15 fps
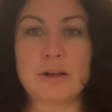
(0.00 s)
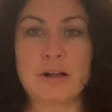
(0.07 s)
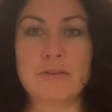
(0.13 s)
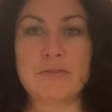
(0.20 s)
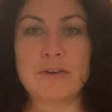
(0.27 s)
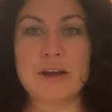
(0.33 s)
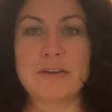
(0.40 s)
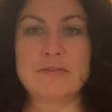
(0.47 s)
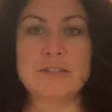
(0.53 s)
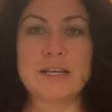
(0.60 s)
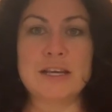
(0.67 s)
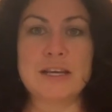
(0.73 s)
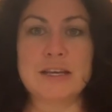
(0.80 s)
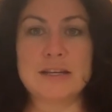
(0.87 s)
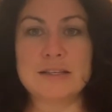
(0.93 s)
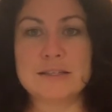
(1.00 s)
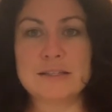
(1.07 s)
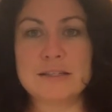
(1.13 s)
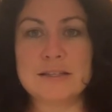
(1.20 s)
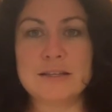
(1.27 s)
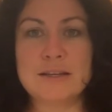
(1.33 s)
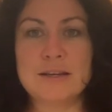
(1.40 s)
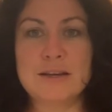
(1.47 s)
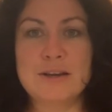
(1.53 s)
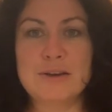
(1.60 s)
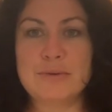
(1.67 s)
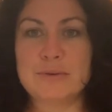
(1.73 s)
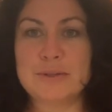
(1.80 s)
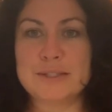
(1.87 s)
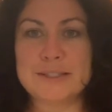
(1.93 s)
all 5 days.
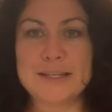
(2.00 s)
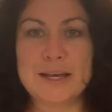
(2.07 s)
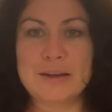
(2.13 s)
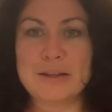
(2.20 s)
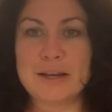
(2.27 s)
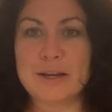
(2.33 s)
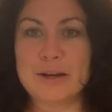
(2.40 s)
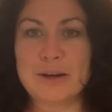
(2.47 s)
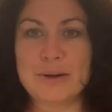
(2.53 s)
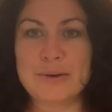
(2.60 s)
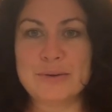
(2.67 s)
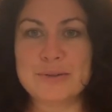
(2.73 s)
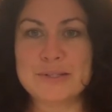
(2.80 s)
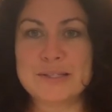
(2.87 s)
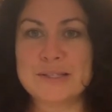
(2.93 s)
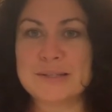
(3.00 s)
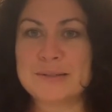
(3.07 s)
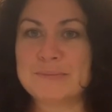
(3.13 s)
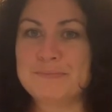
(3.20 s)
We'll see how that goes.